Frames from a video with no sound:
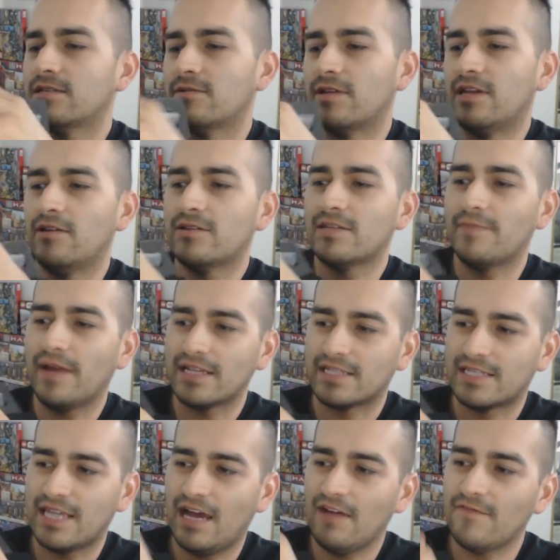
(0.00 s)
So here's the mic
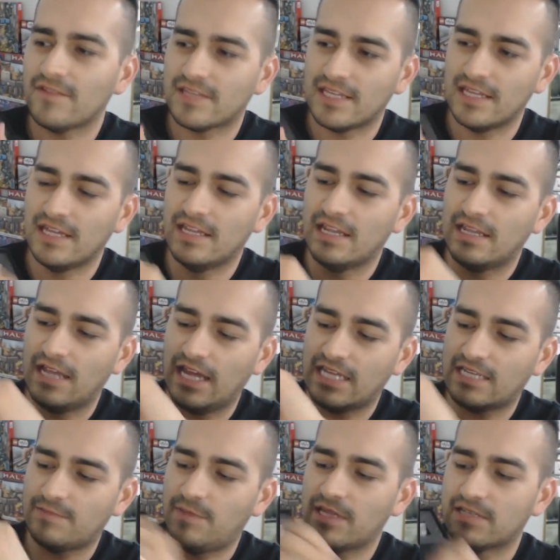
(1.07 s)
itself. It's in a
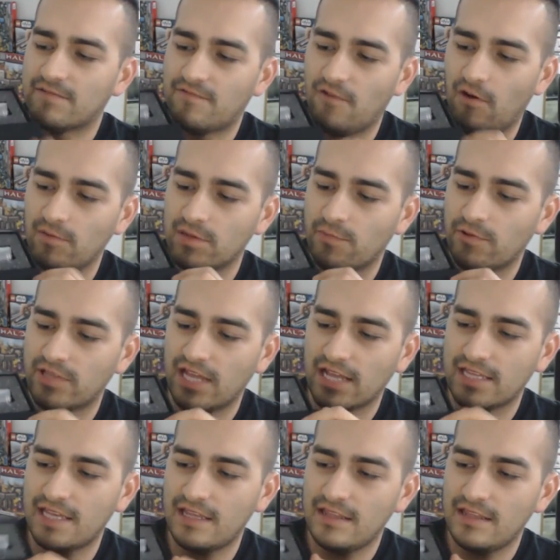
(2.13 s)
nice piece of foam to
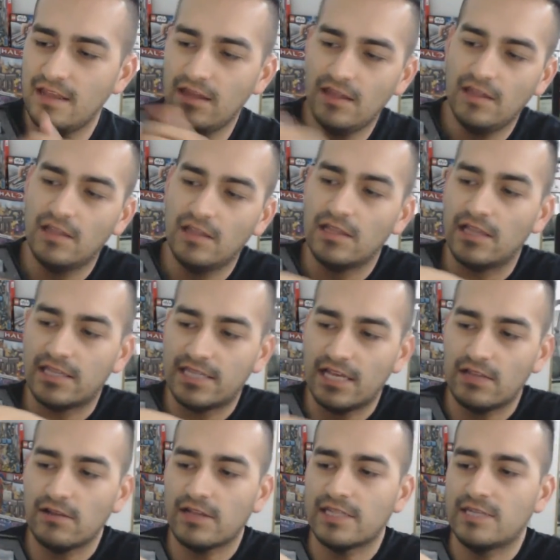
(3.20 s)
protect it. Let's
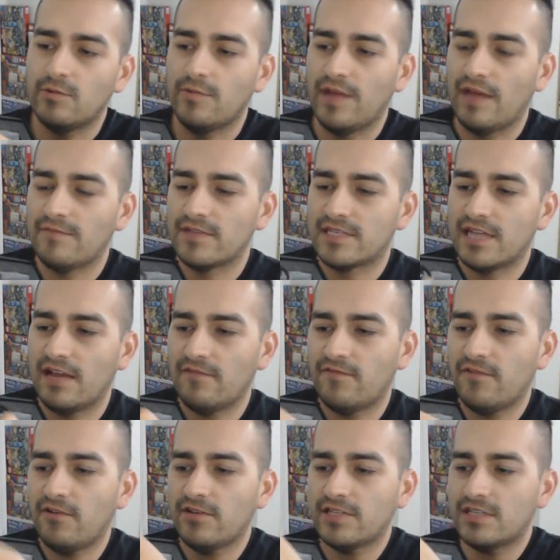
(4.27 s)
take a look and see what we have inside
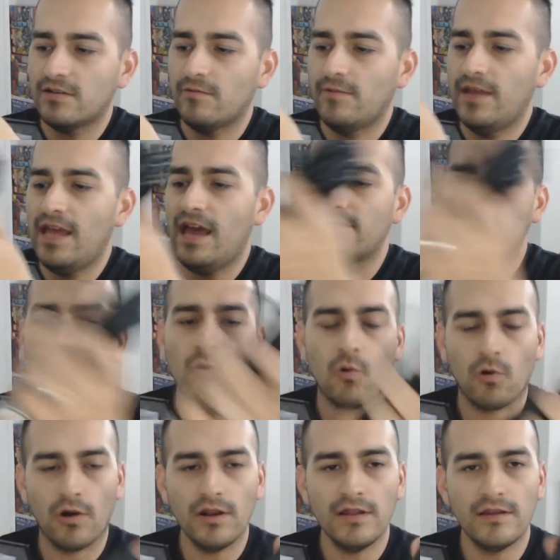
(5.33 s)
first. We have the
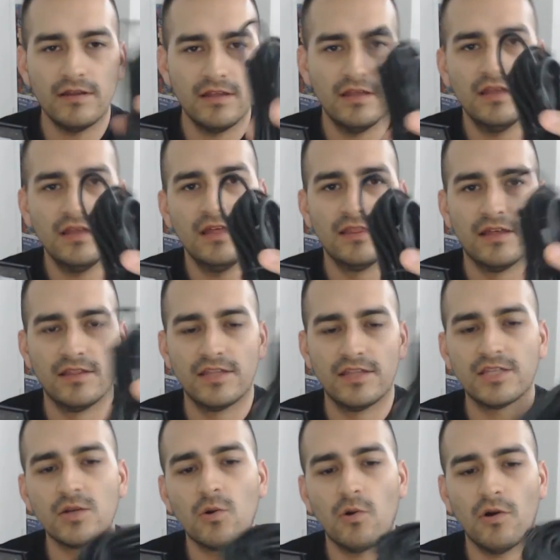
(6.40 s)
cord. Now
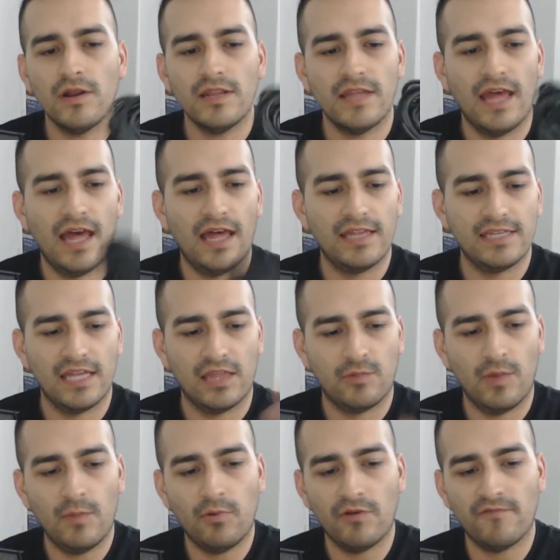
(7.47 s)
this cord has a
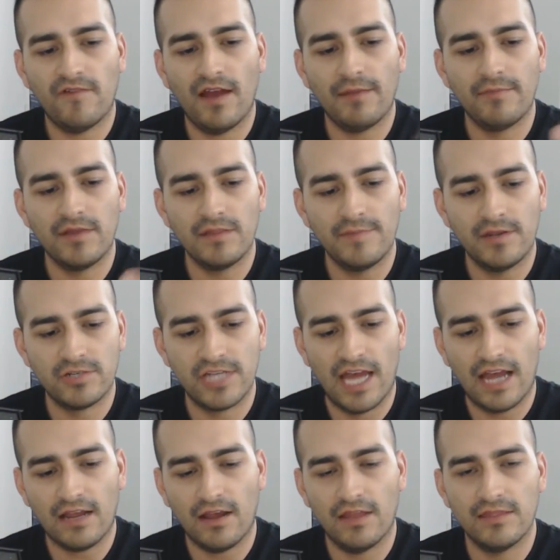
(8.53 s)
3.5 millimeter
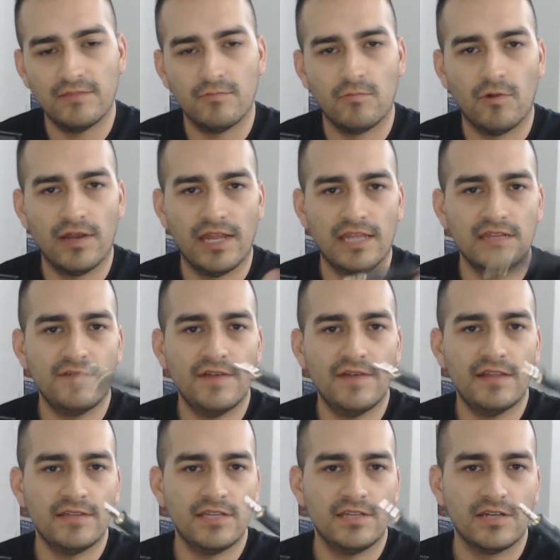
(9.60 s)
jack on one end of
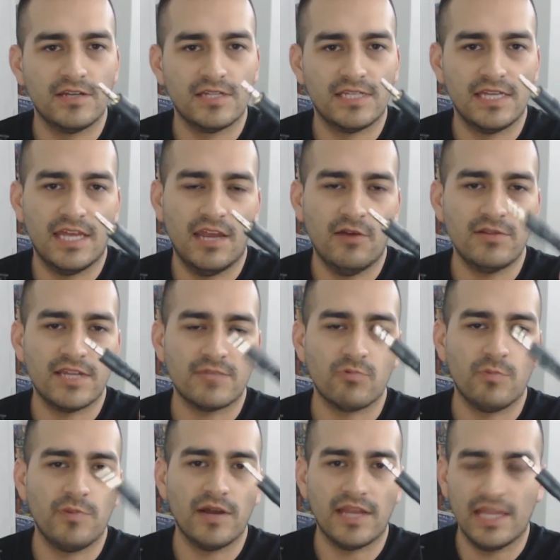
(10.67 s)
it. So you can see here, this
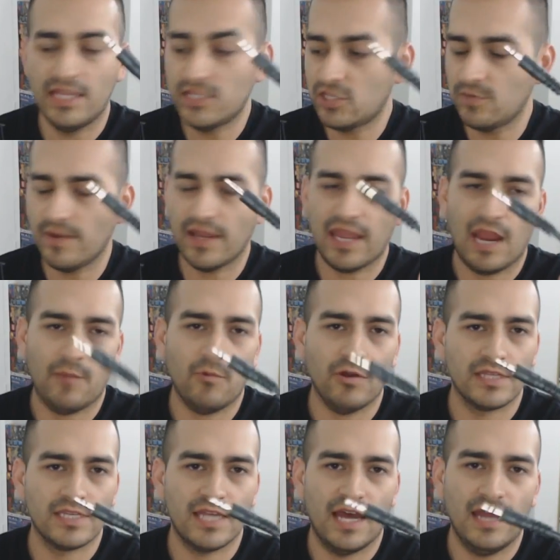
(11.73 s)
will plug into my camera
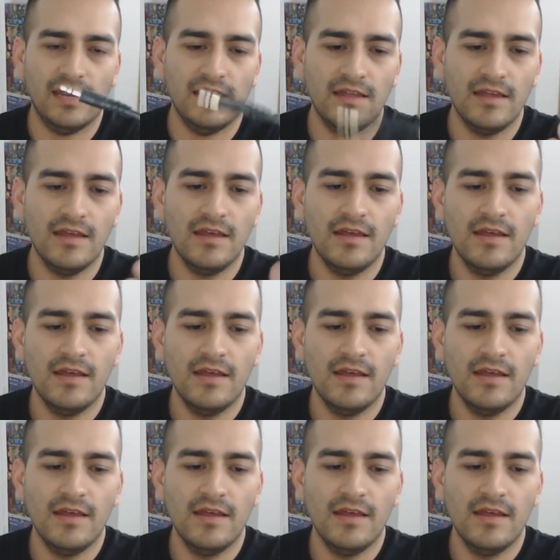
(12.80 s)
on the side.